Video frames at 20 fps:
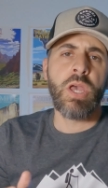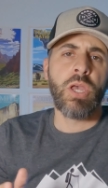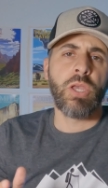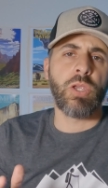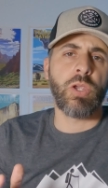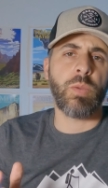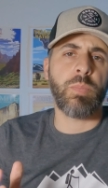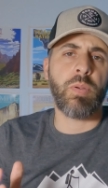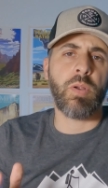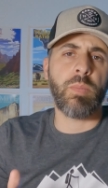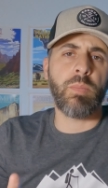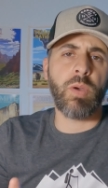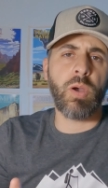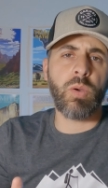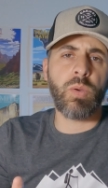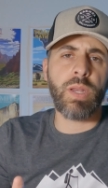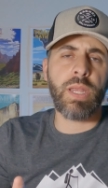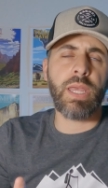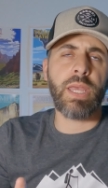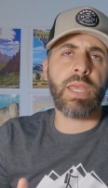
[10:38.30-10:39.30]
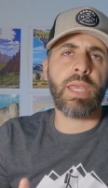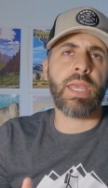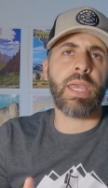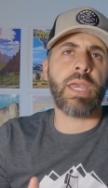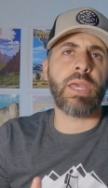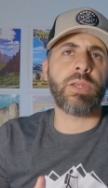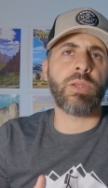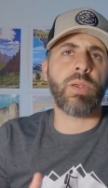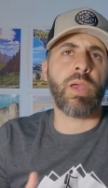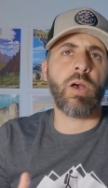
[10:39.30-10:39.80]
you're promoting
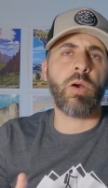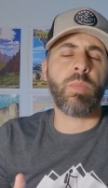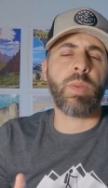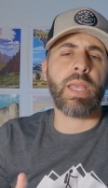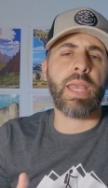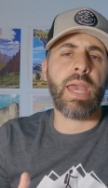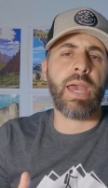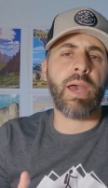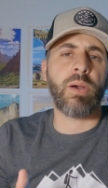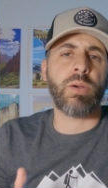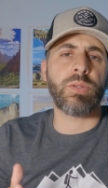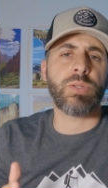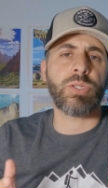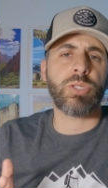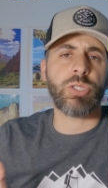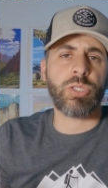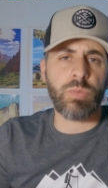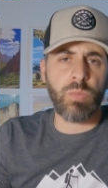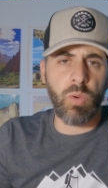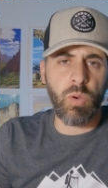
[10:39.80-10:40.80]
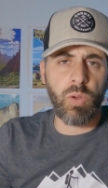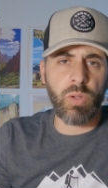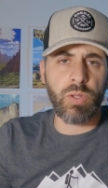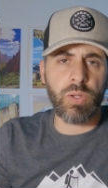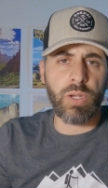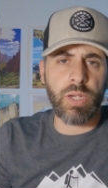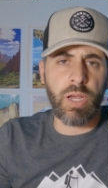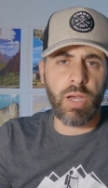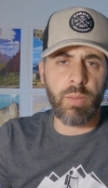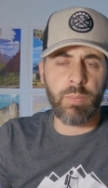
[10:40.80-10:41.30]
and you're helping out
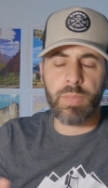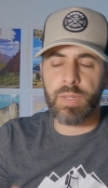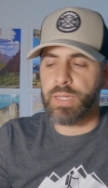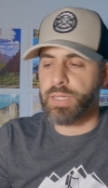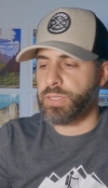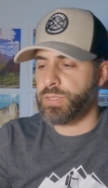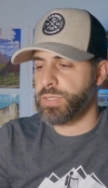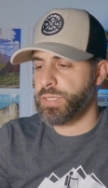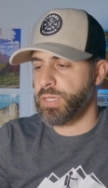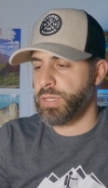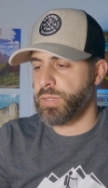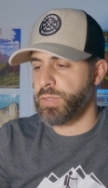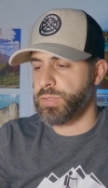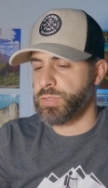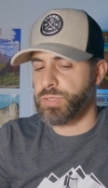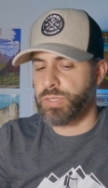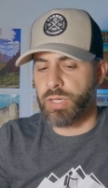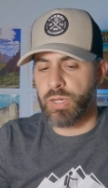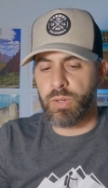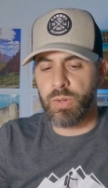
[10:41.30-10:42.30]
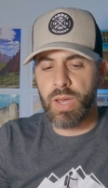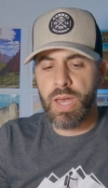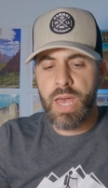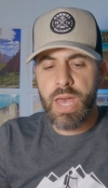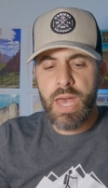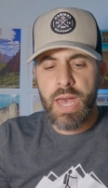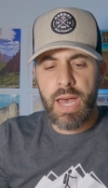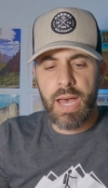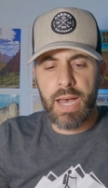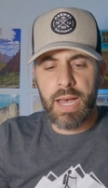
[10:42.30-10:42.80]
smaller companies here, so
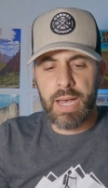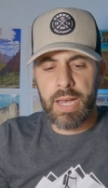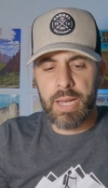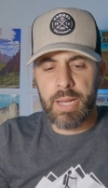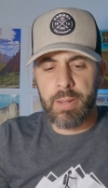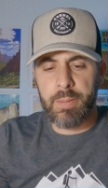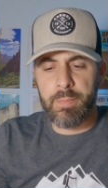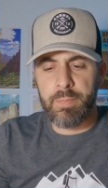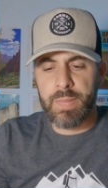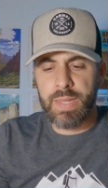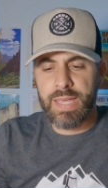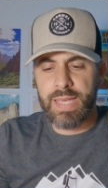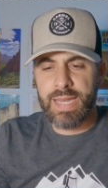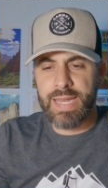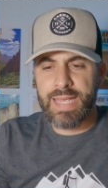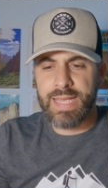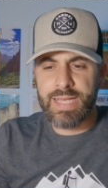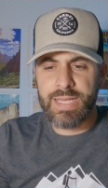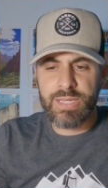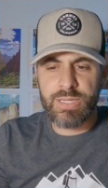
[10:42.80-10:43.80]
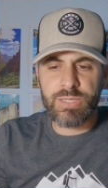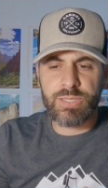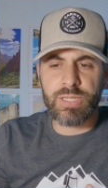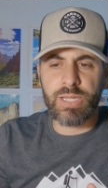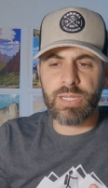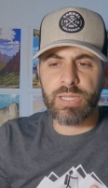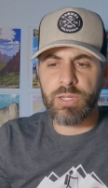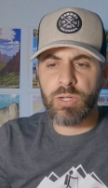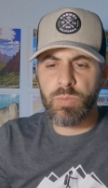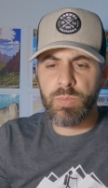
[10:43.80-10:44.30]
it is
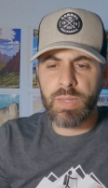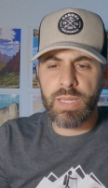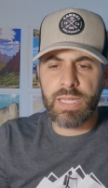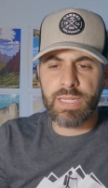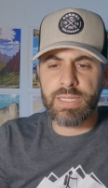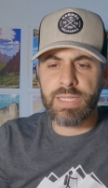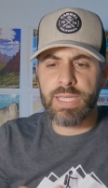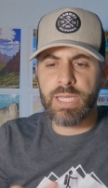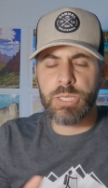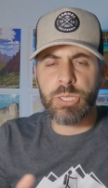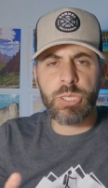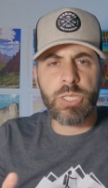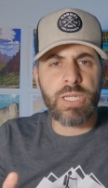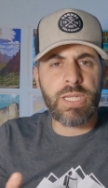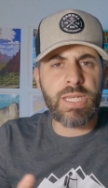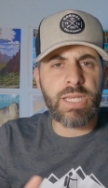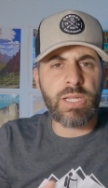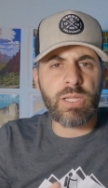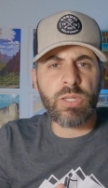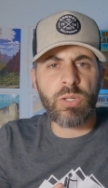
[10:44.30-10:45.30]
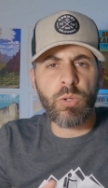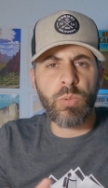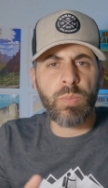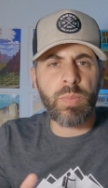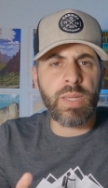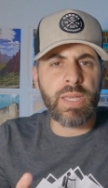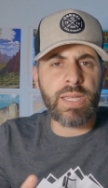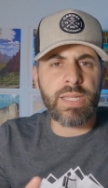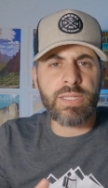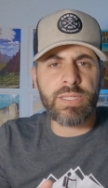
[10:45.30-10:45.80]
a little bit kitschy, a little
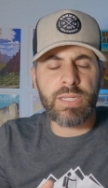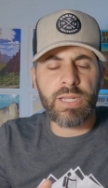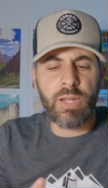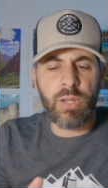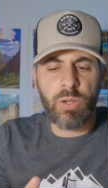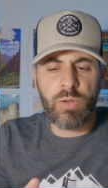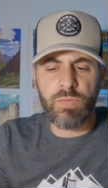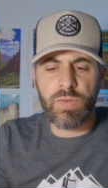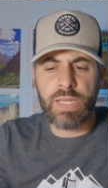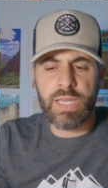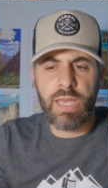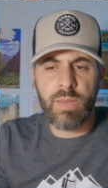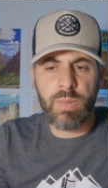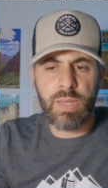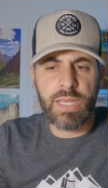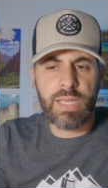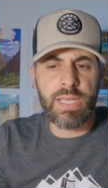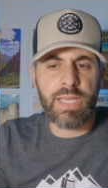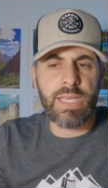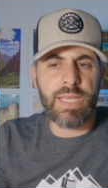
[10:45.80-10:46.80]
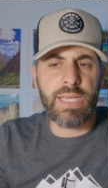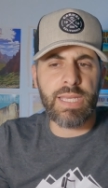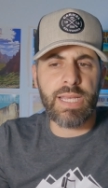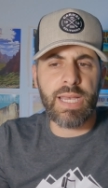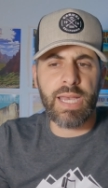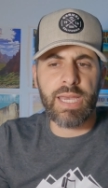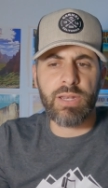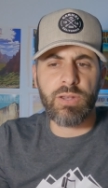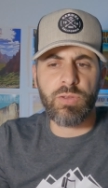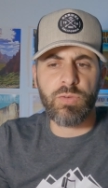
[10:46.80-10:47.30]
bit of a gimmicky
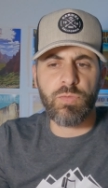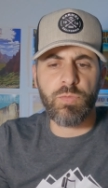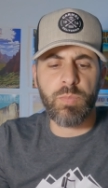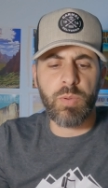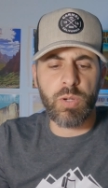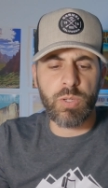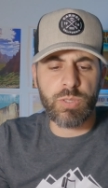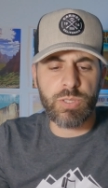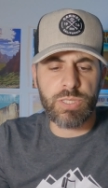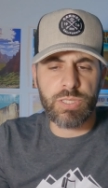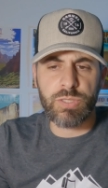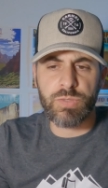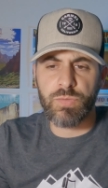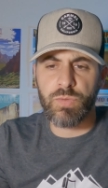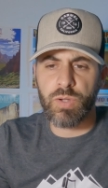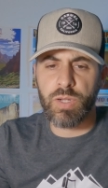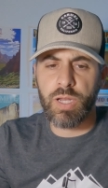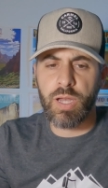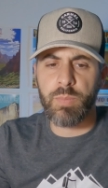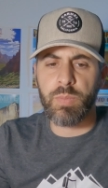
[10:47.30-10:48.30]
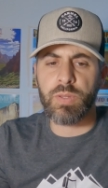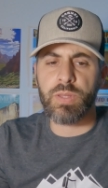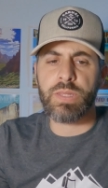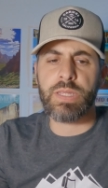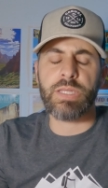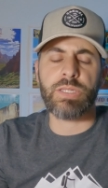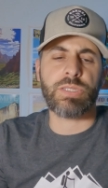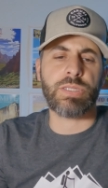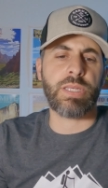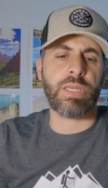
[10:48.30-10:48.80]
kind of purchase for a couple of
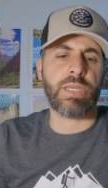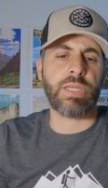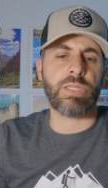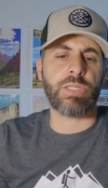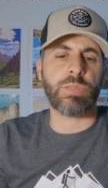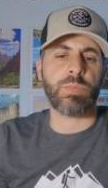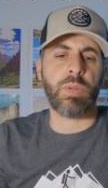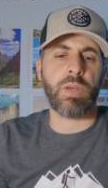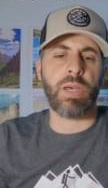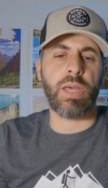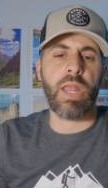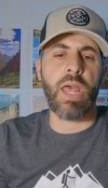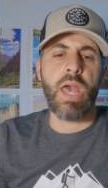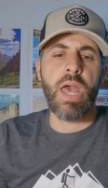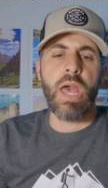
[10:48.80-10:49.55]
these things. But